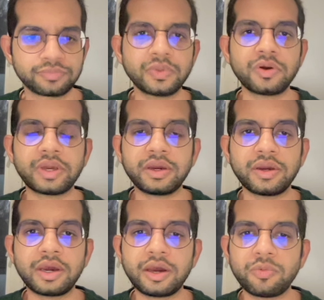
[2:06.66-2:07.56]
Okay,
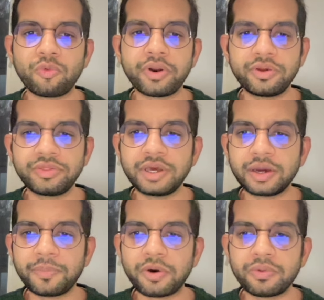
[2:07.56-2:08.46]
and what do you think
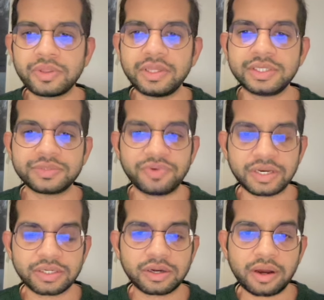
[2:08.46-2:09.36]
about these
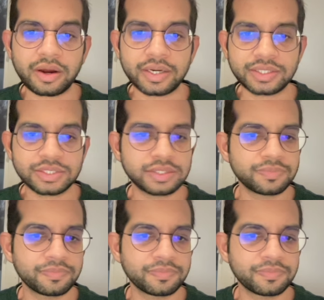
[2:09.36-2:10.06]
vet cards?